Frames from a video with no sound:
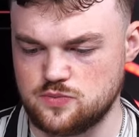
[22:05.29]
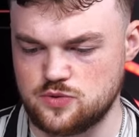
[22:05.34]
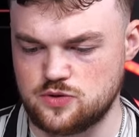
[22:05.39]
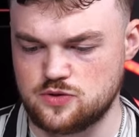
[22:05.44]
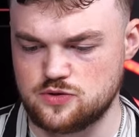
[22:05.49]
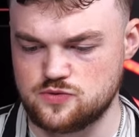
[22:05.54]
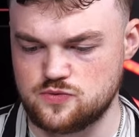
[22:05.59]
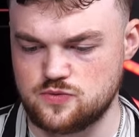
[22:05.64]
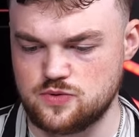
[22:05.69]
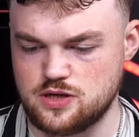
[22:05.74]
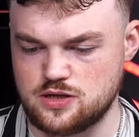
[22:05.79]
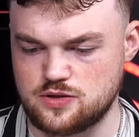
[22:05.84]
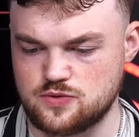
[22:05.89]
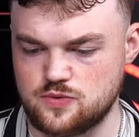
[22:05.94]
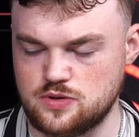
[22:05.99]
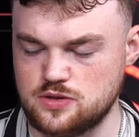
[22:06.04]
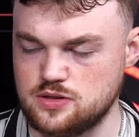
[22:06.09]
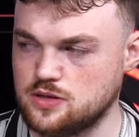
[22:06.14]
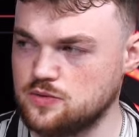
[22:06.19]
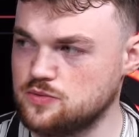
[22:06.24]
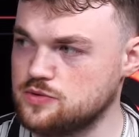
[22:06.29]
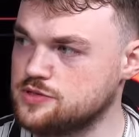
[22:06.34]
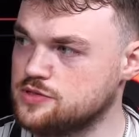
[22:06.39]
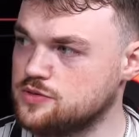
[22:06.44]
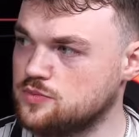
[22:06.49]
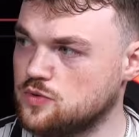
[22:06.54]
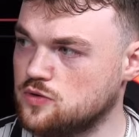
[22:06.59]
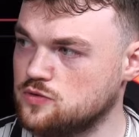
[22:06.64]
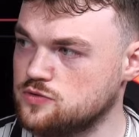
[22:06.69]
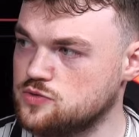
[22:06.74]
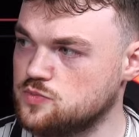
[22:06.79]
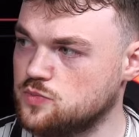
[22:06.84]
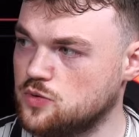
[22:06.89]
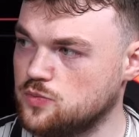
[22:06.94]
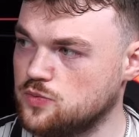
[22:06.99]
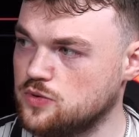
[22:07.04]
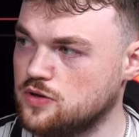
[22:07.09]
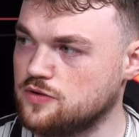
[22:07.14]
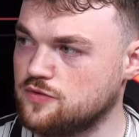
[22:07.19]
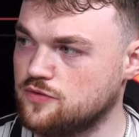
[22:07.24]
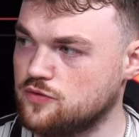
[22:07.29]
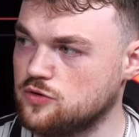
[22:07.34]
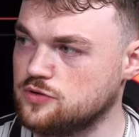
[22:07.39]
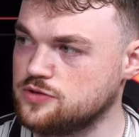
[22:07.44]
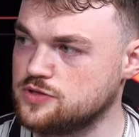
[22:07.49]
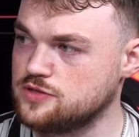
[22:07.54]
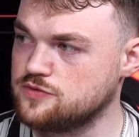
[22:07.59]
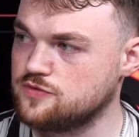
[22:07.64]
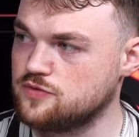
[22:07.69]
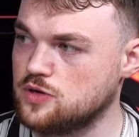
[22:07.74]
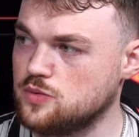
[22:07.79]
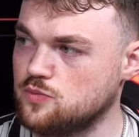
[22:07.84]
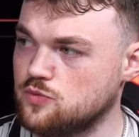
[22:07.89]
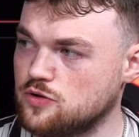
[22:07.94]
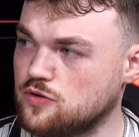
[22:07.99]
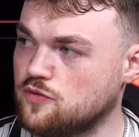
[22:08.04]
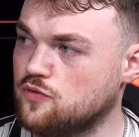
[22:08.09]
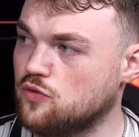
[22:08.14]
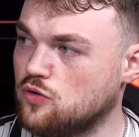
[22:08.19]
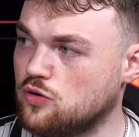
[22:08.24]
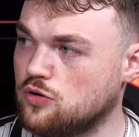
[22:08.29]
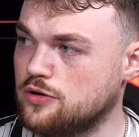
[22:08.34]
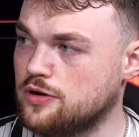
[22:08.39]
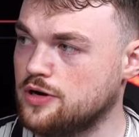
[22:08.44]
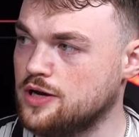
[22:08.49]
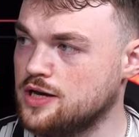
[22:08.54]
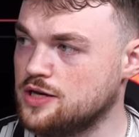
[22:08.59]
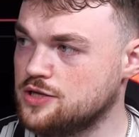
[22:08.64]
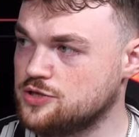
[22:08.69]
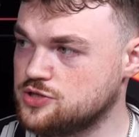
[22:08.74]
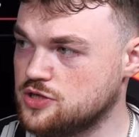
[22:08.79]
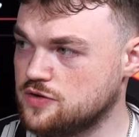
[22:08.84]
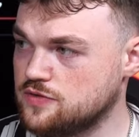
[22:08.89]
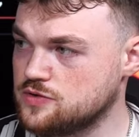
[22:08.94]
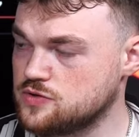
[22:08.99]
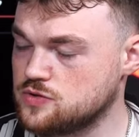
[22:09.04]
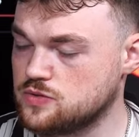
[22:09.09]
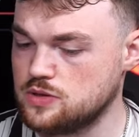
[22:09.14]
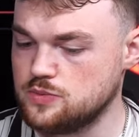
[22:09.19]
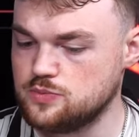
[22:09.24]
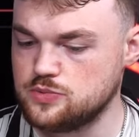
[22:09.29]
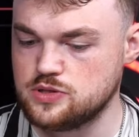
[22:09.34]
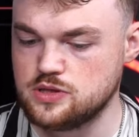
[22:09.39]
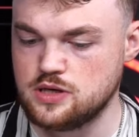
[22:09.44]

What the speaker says: because React right now is the most popular front-end framework for JavaScript.